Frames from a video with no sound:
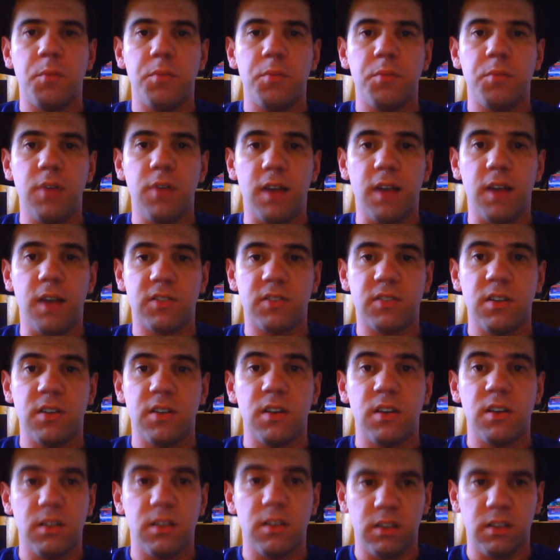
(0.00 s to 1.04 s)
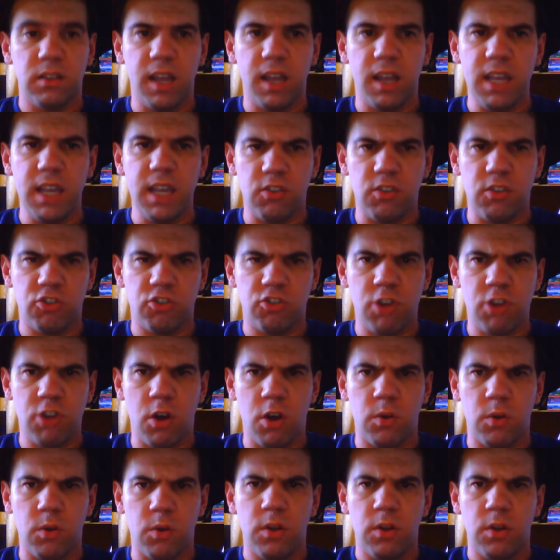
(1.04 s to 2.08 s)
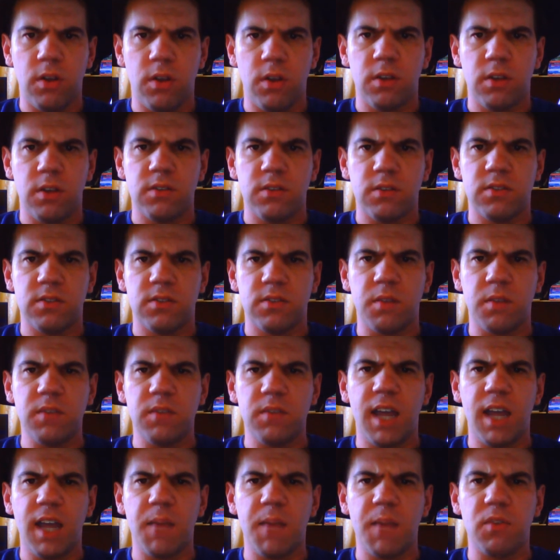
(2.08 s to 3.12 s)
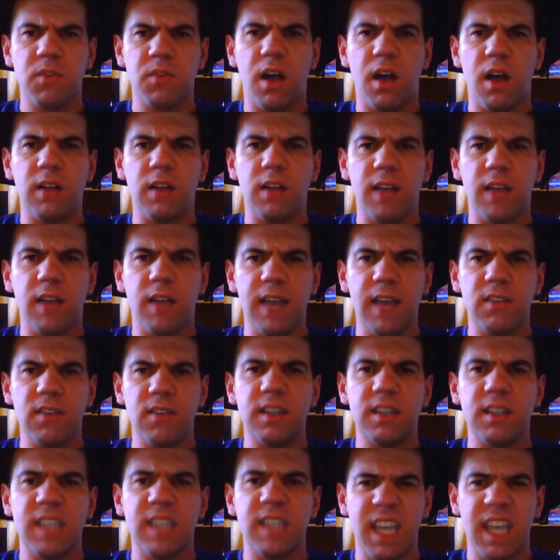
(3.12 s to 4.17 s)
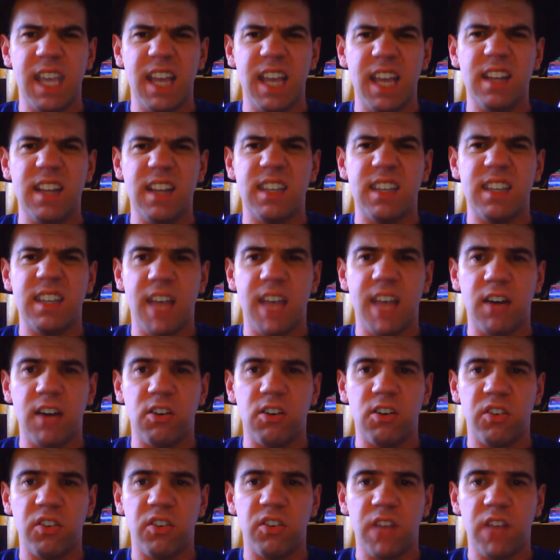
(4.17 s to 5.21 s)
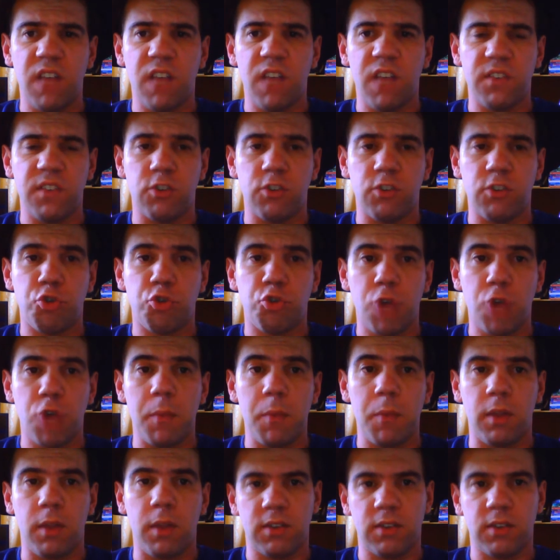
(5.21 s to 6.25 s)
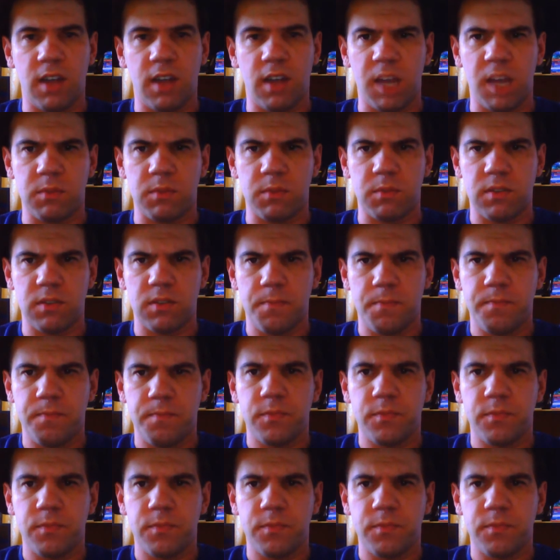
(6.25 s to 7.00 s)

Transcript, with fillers: Plus, like in the show, sometimes Eliza can get herself into trouble at times.